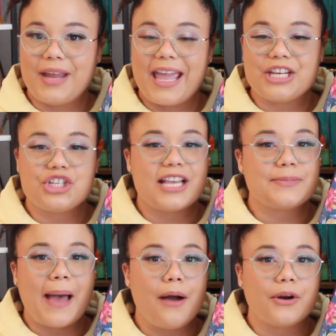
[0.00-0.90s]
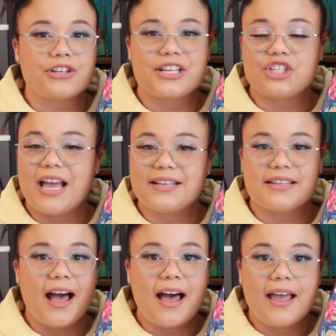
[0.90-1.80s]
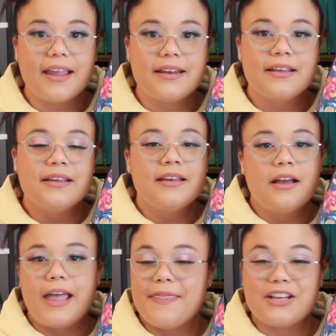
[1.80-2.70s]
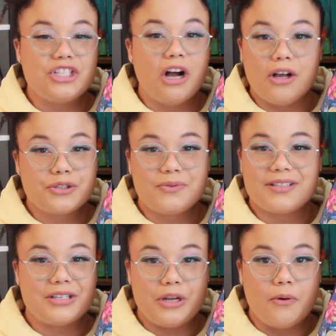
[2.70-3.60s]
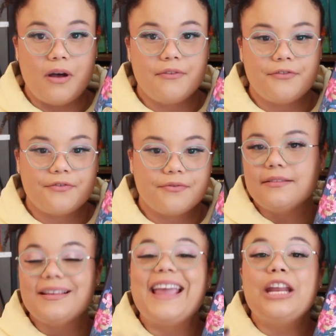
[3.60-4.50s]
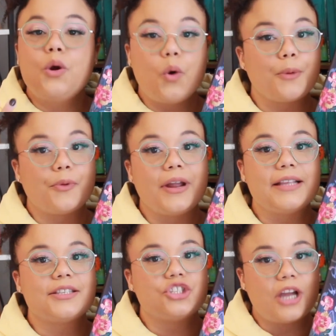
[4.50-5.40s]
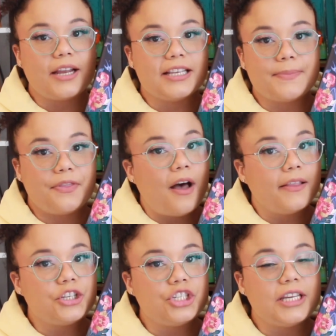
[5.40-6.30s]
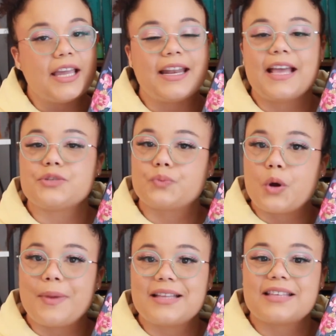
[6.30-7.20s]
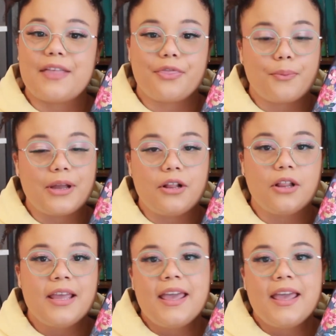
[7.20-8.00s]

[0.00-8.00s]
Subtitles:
and she has powers that she has to hide and that she also doesn't know of. It incorporates Chinese mythology and has romance and thrill.